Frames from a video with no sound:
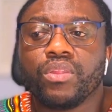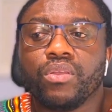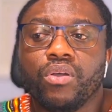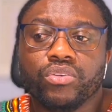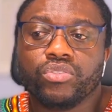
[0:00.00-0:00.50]

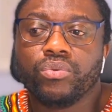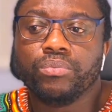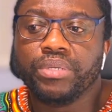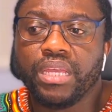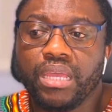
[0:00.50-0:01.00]
Also,
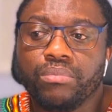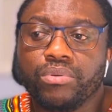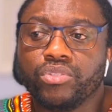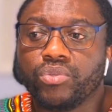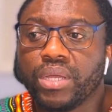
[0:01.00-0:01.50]
be able
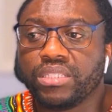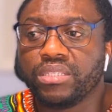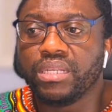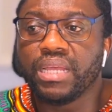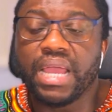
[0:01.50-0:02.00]
to
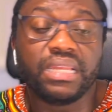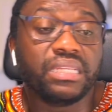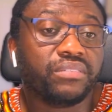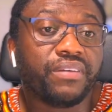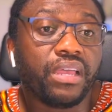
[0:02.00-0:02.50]
actually
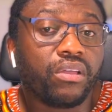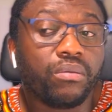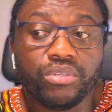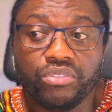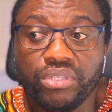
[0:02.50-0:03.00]
identify
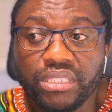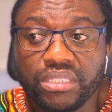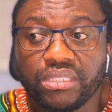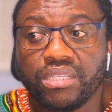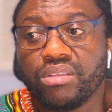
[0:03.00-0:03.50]
common risks,